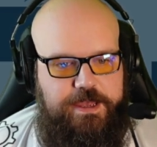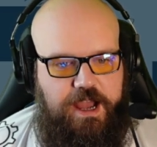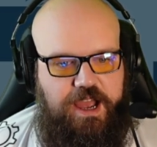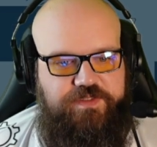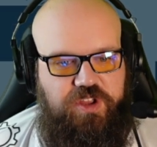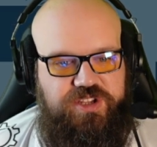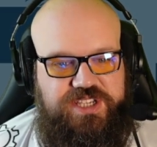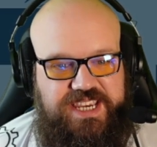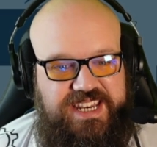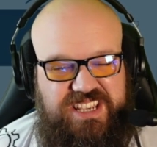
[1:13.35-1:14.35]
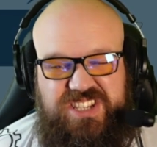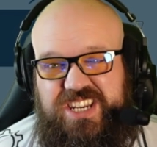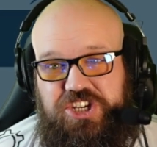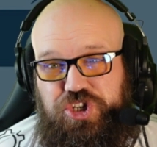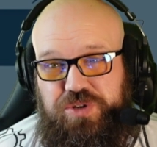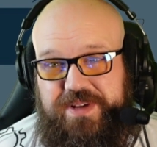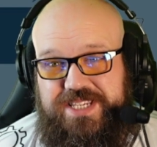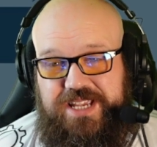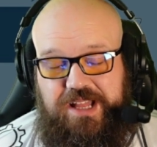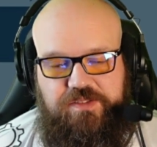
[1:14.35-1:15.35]
I've not seen it as an issue
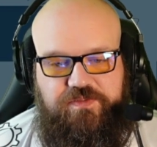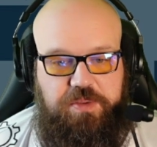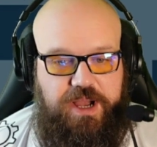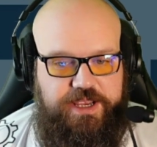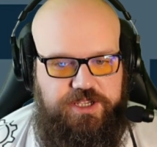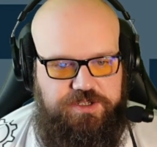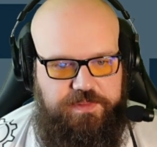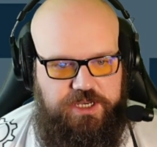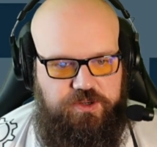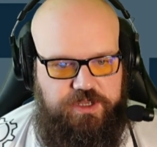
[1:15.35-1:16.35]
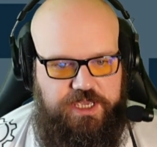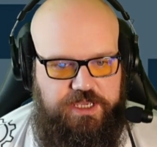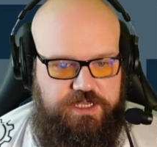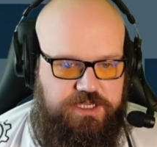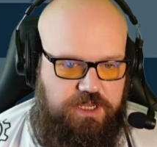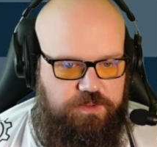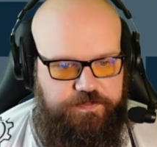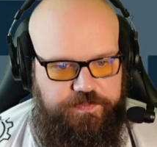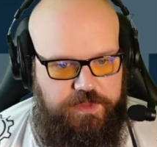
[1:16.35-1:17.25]
myself, but I use manual gears, so.